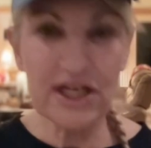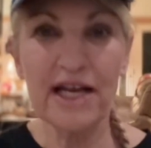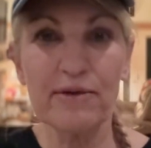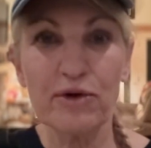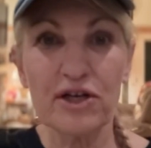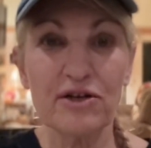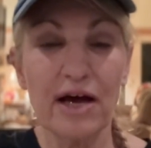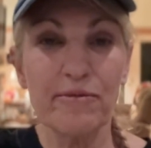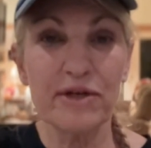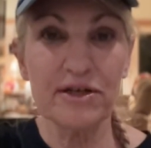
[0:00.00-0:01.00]
and
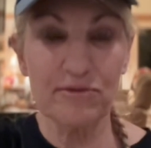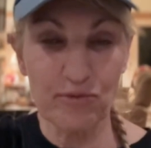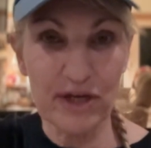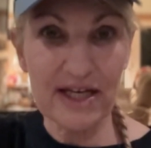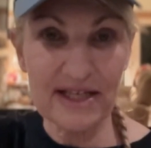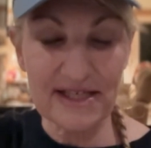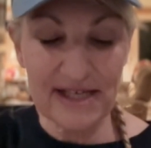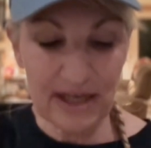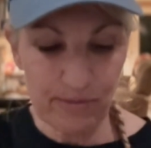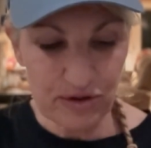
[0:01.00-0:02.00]
I'm going to read it in the
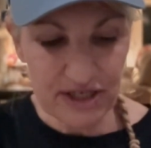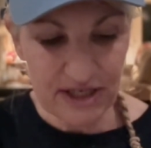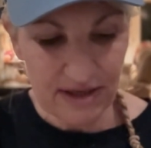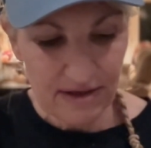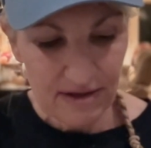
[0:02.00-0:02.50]
second person,